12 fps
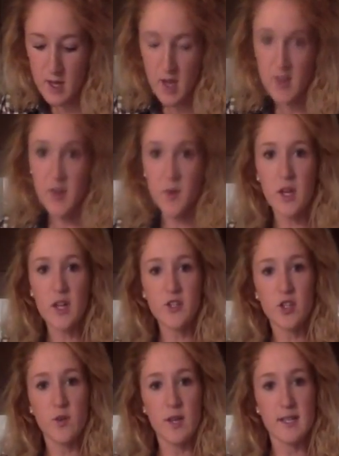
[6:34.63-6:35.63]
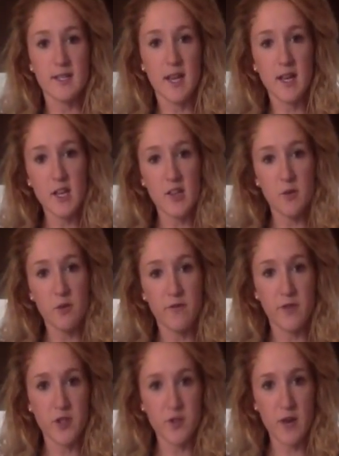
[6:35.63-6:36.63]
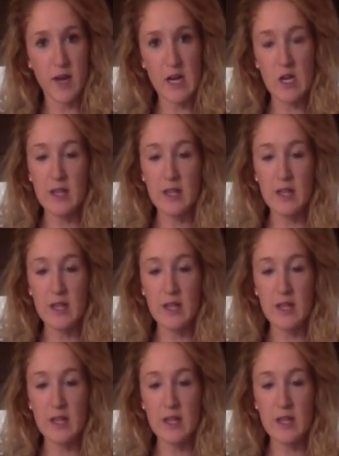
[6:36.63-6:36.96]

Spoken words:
and then what I'll do is set it in the refrigerator,